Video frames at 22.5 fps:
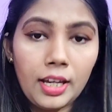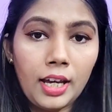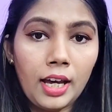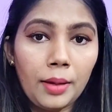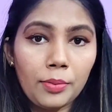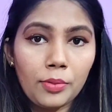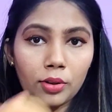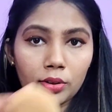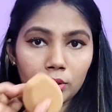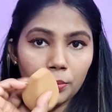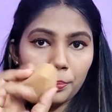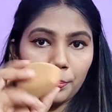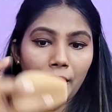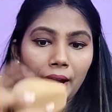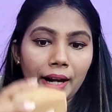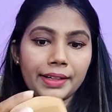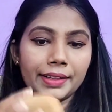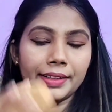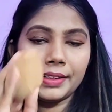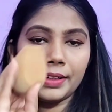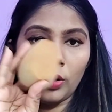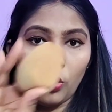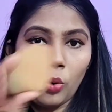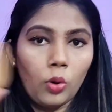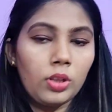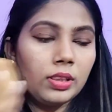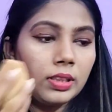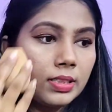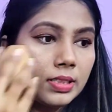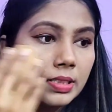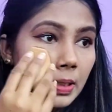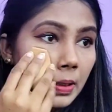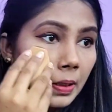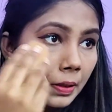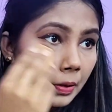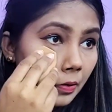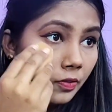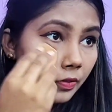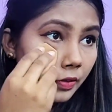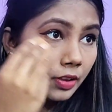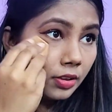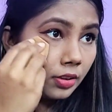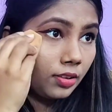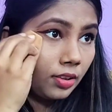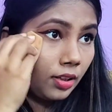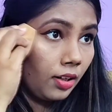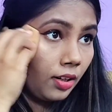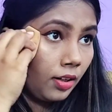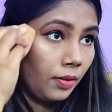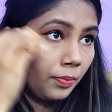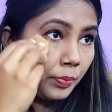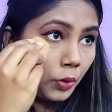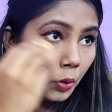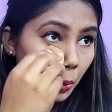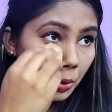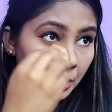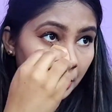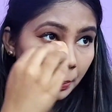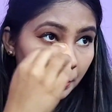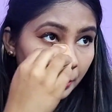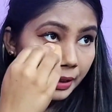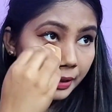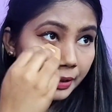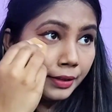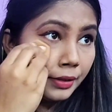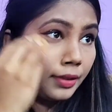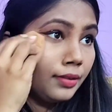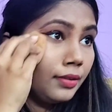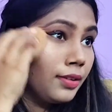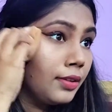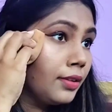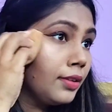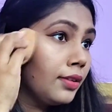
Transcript: I'm gonna pat all this in with a beauty blender.